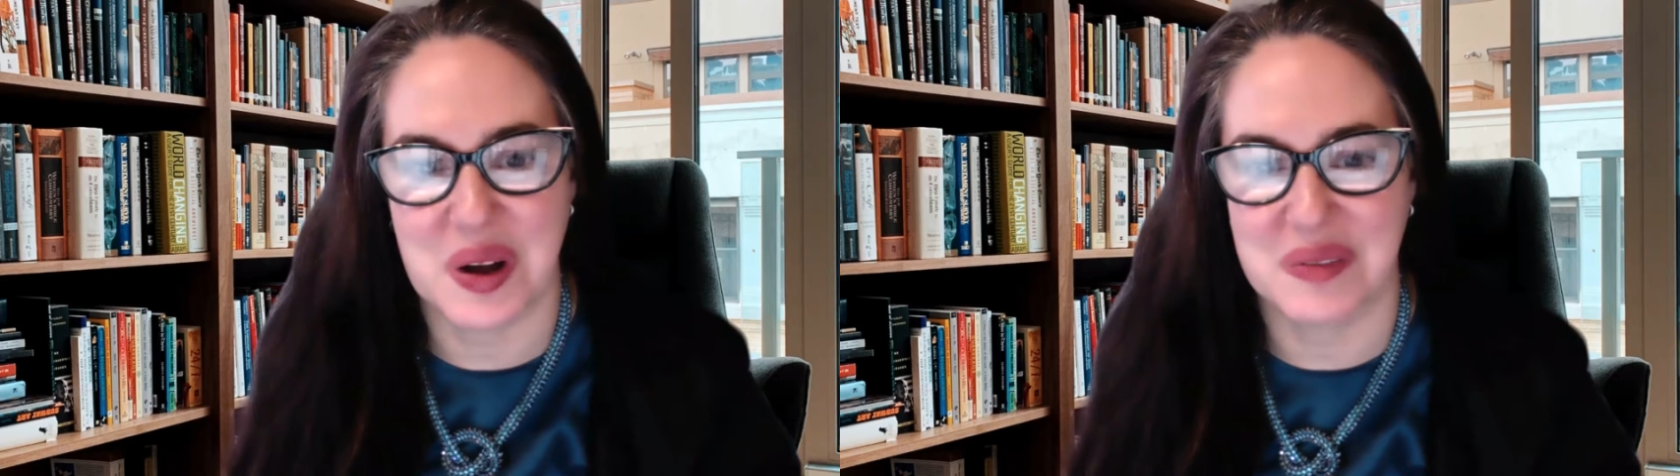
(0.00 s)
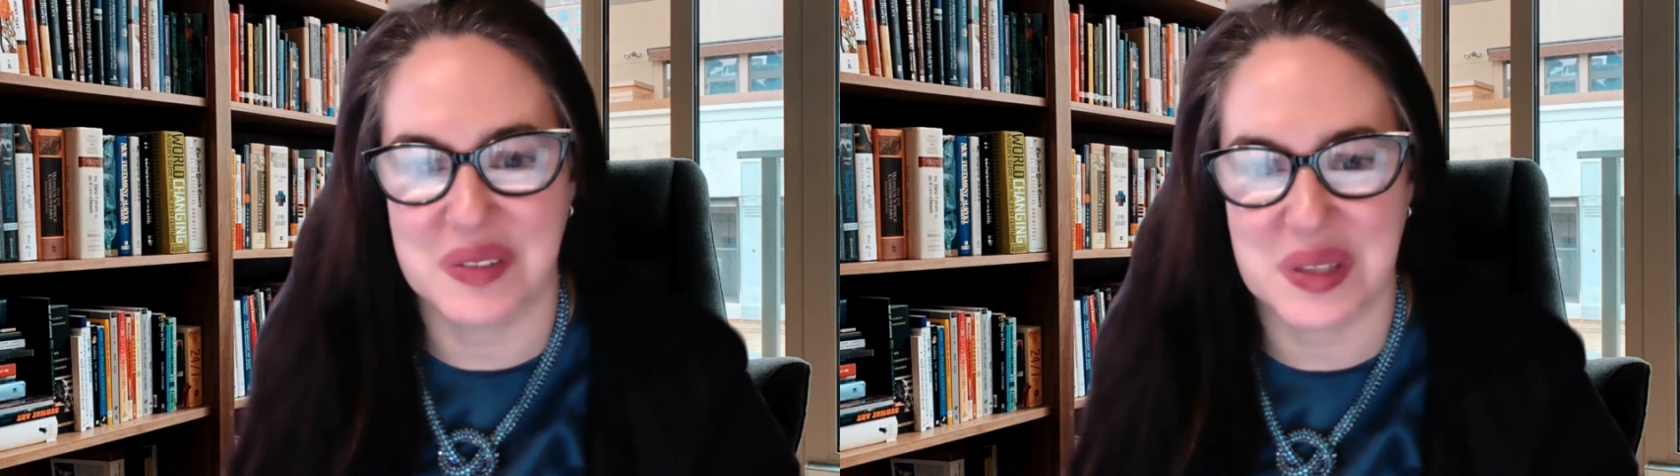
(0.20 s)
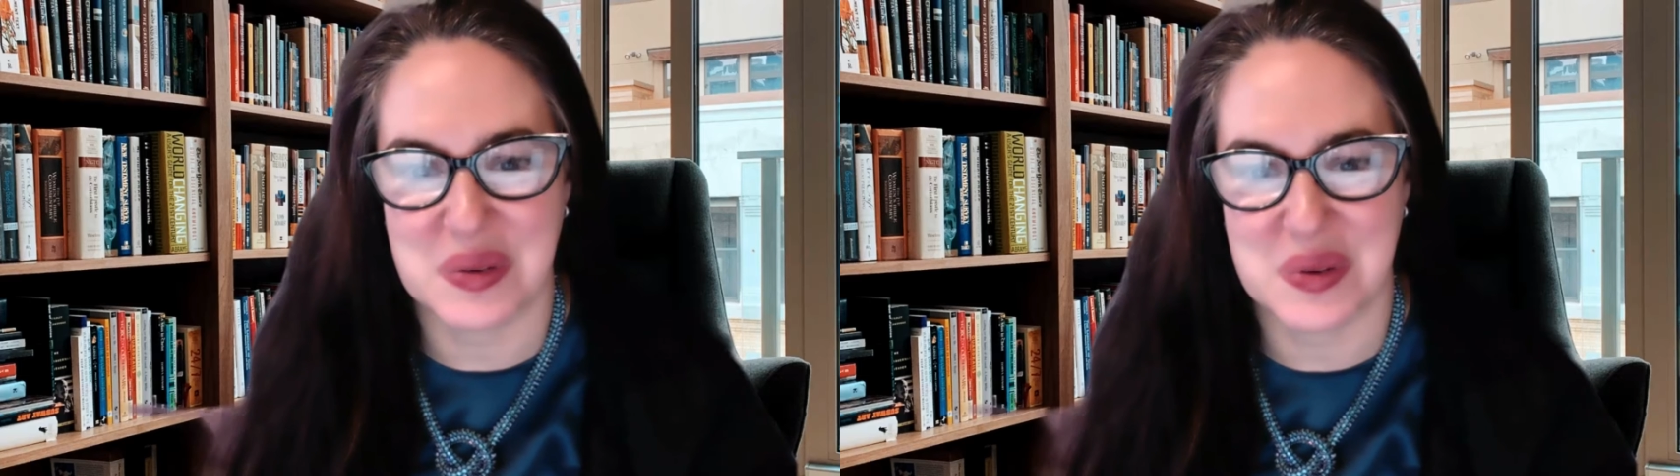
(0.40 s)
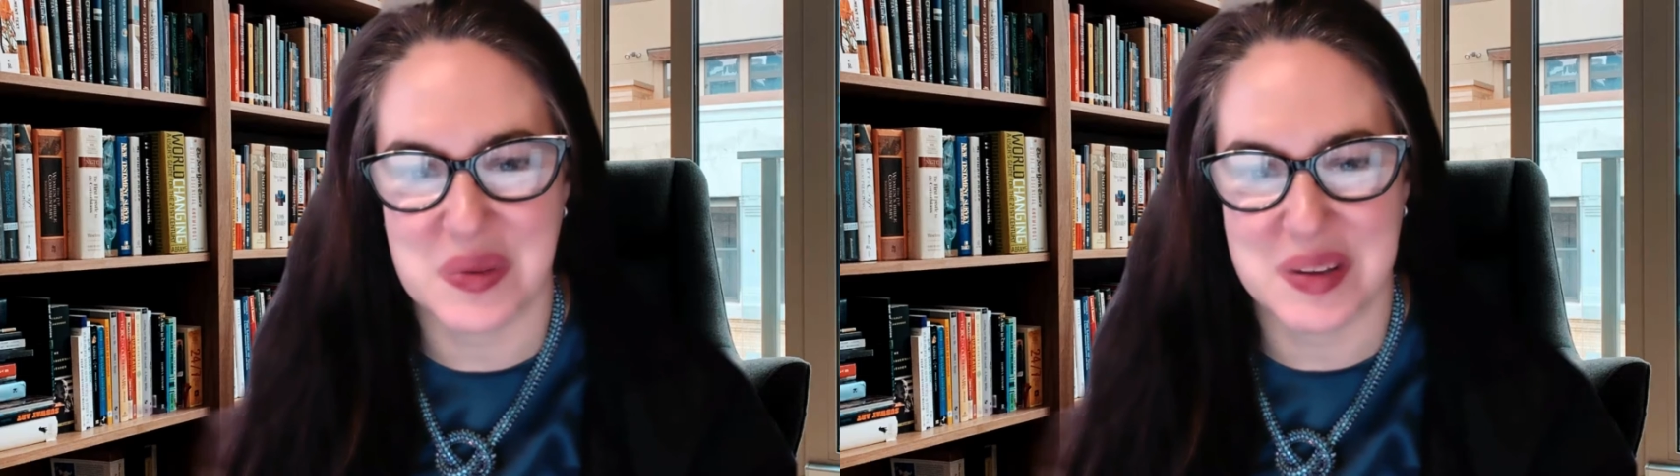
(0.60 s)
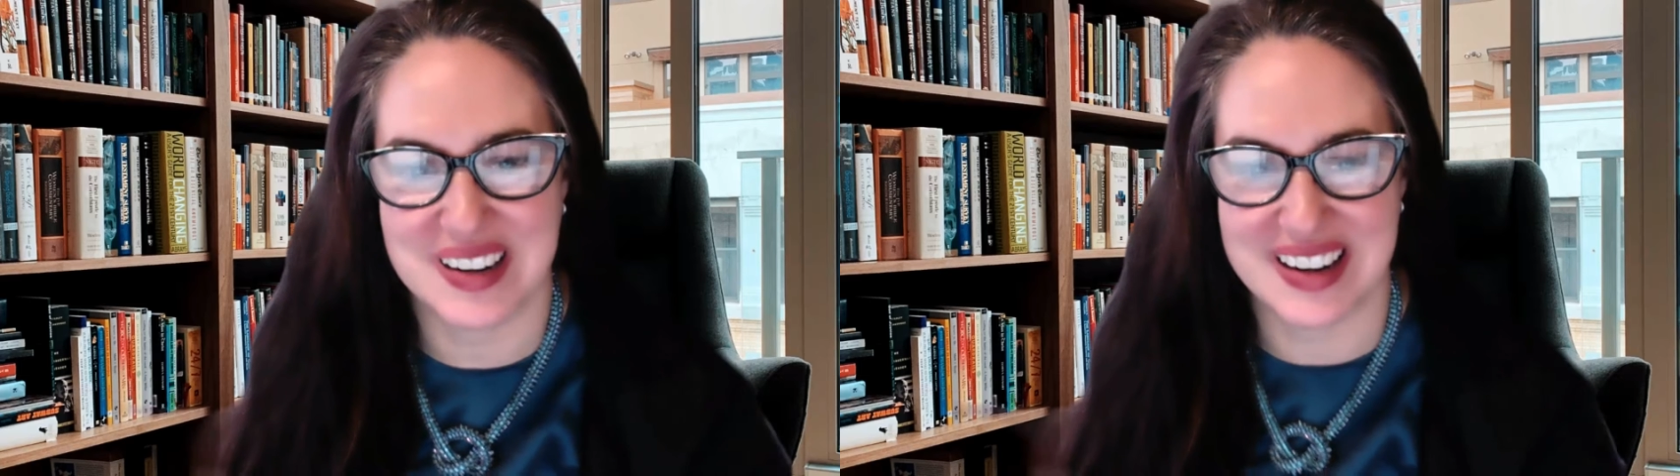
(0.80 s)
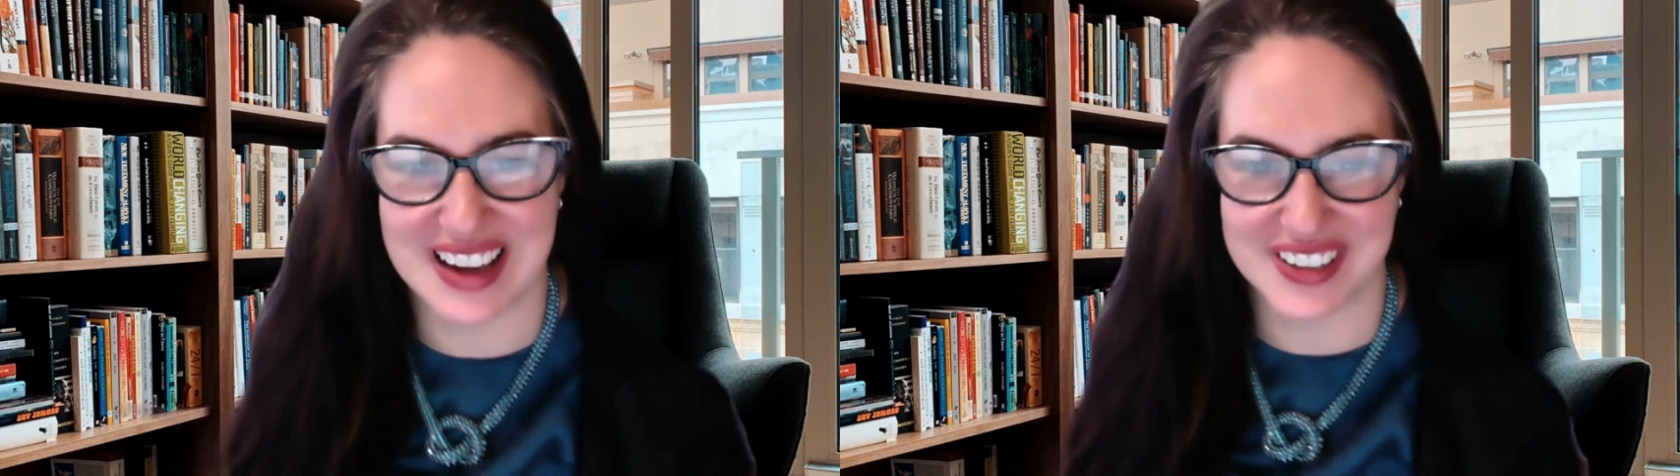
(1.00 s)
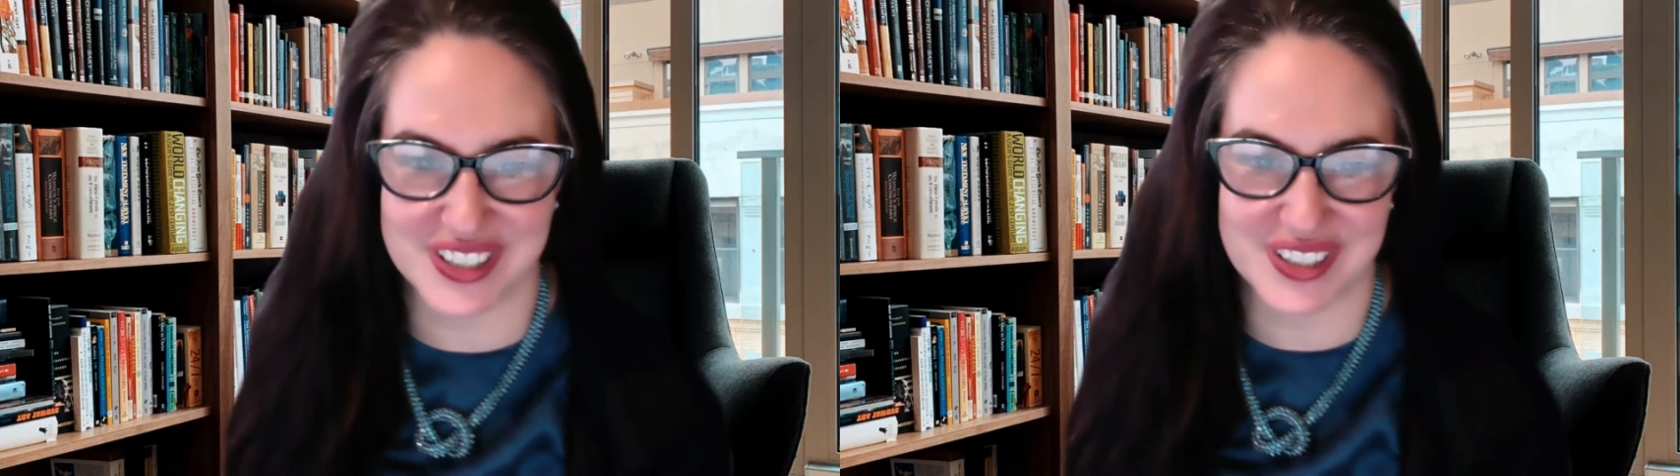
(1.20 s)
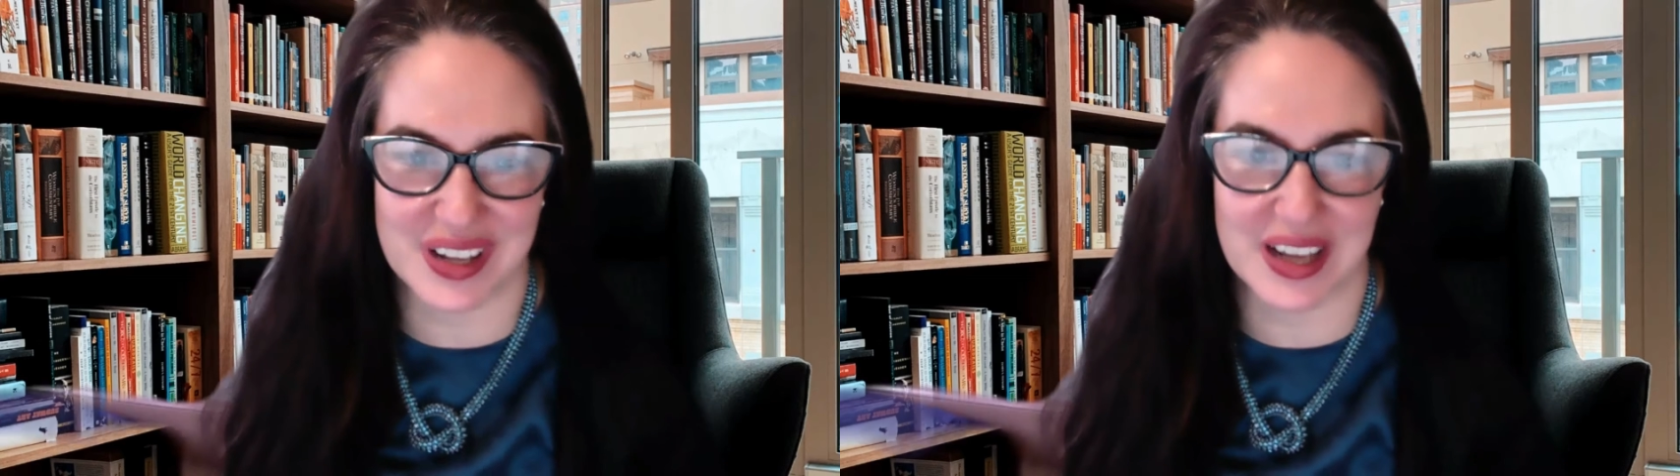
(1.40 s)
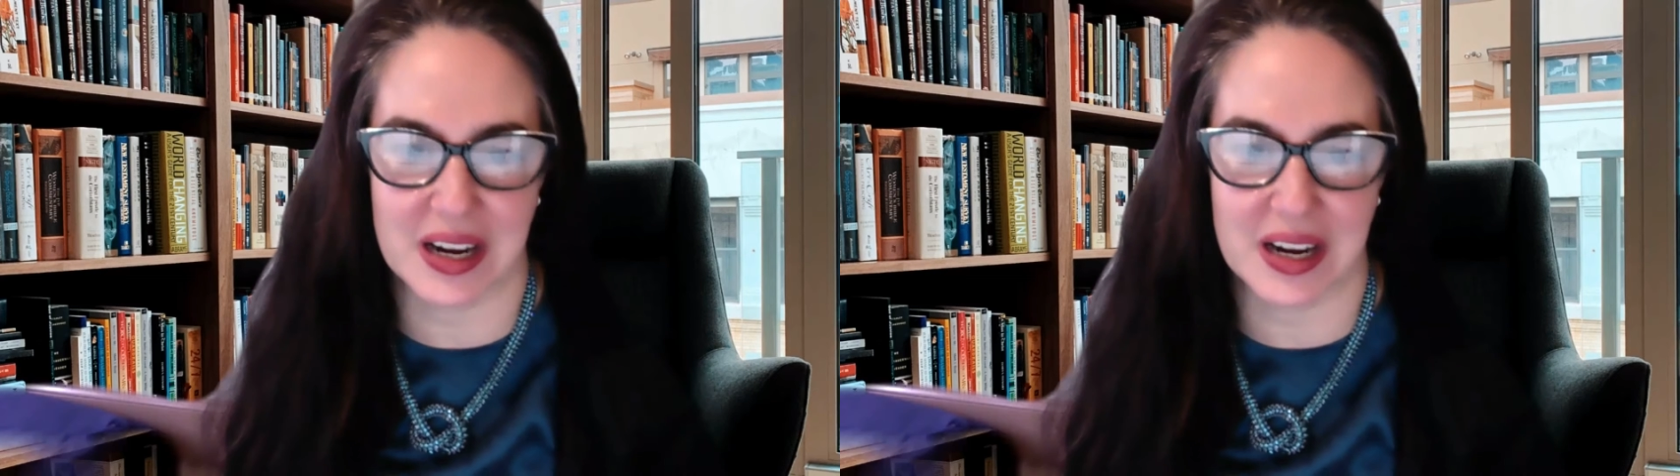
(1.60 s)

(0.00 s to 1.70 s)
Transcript: of Sloan Group International,